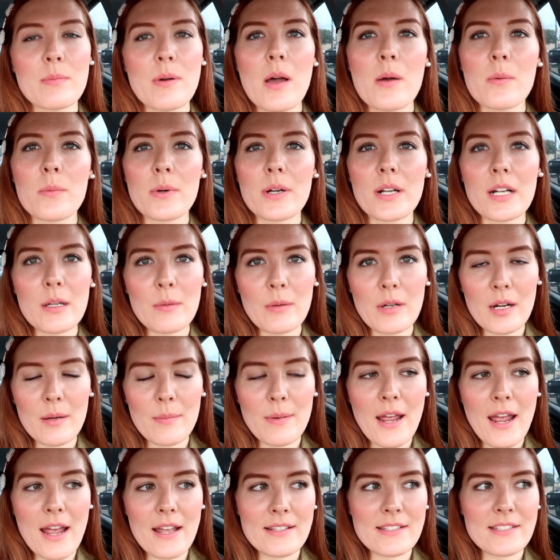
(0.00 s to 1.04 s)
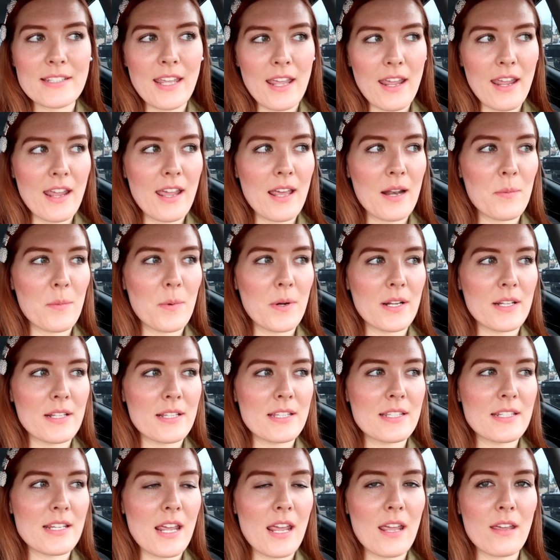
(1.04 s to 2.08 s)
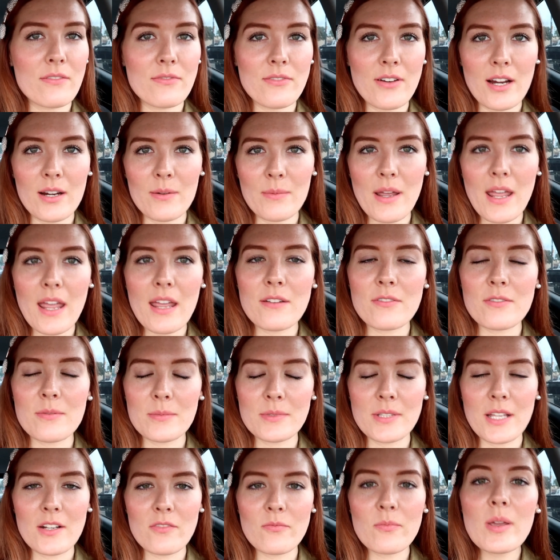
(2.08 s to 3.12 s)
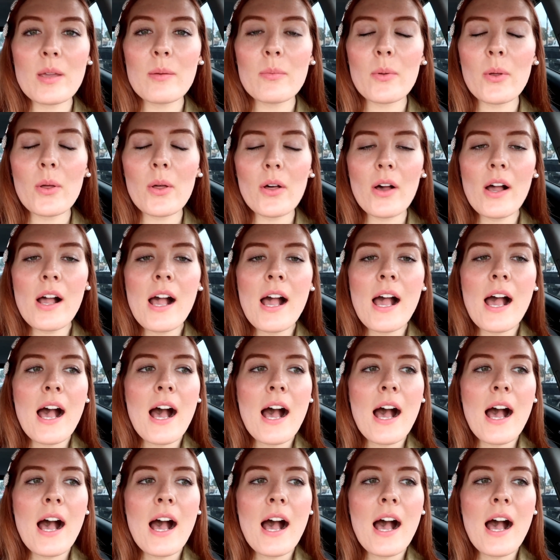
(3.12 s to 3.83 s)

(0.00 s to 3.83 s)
but we're gonna wear a mask and we're gonna stay far away from a lot of people,